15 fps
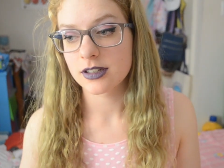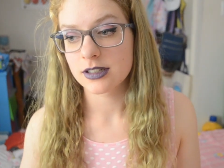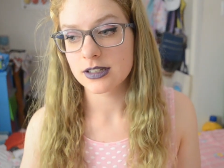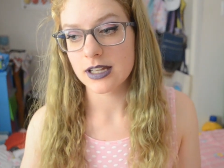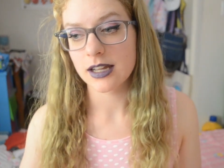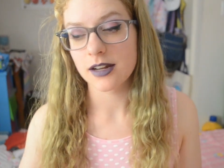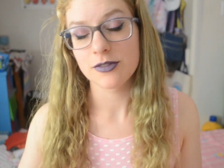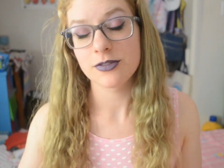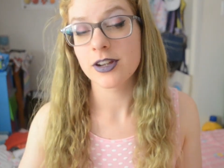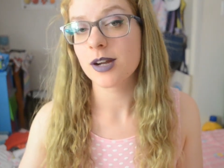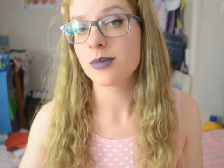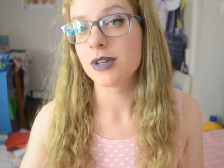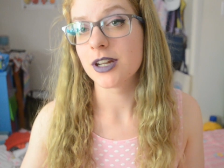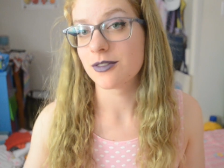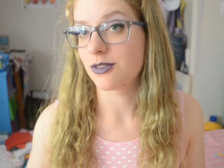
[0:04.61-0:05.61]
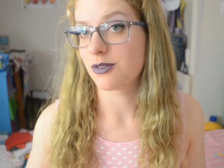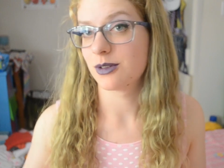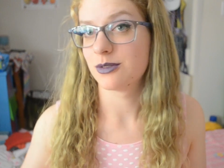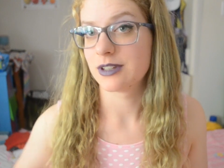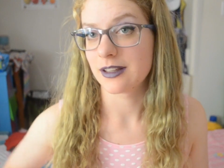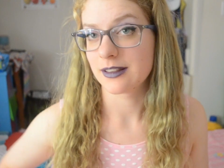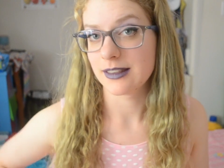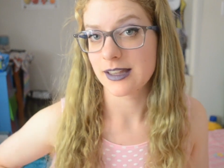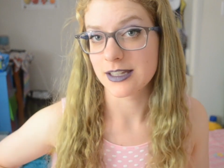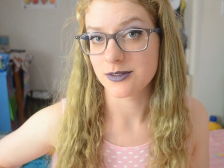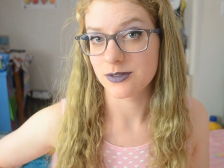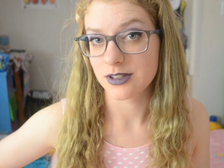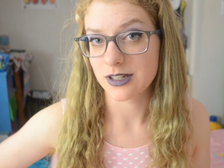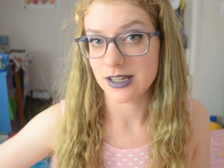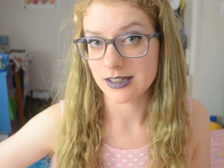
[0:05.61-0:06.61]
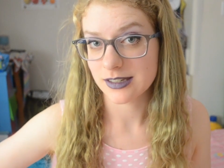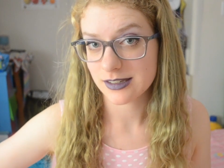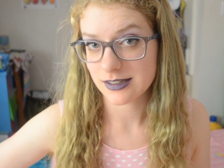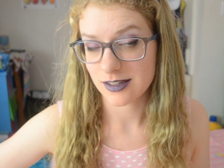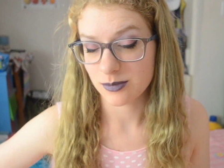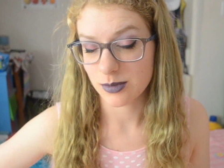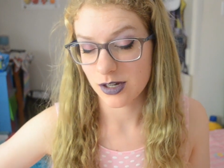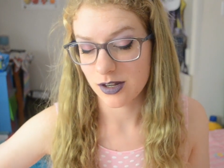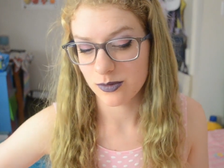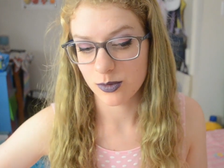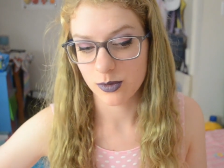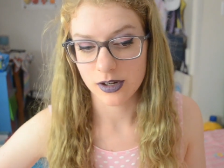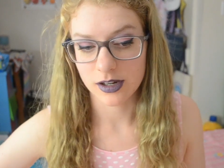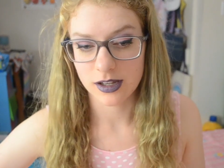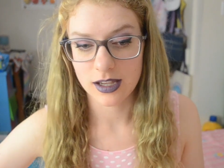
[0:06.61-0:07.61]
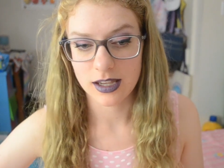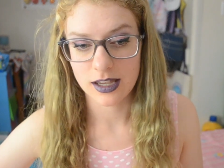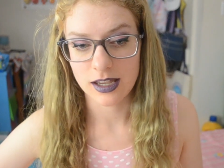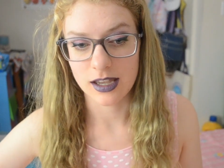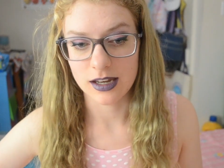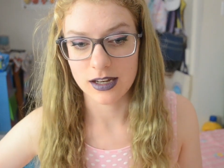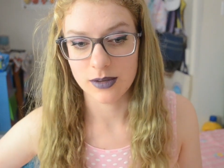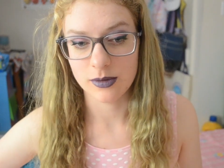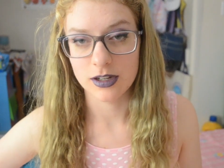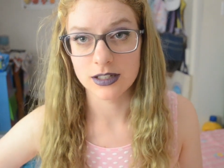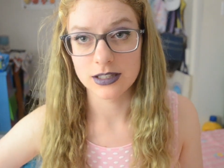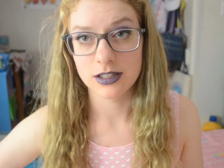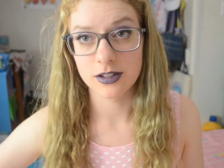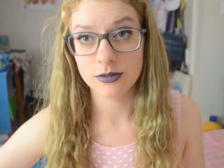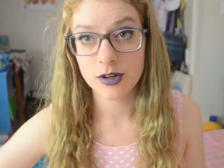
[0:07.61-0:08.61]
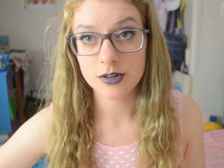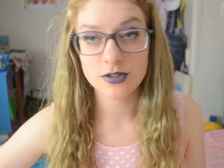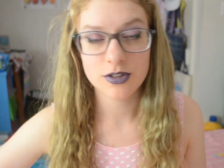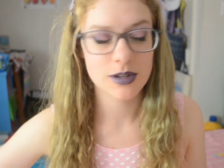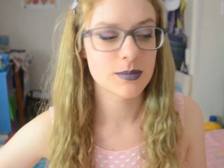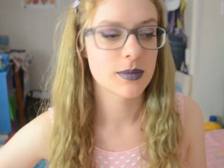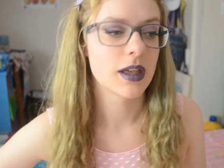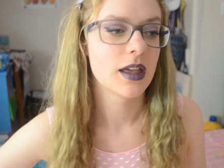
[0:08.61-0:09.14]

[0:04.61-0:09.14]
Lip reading: done a fair bit of thrifting the last few days because I've been off work and I went on a little road trip.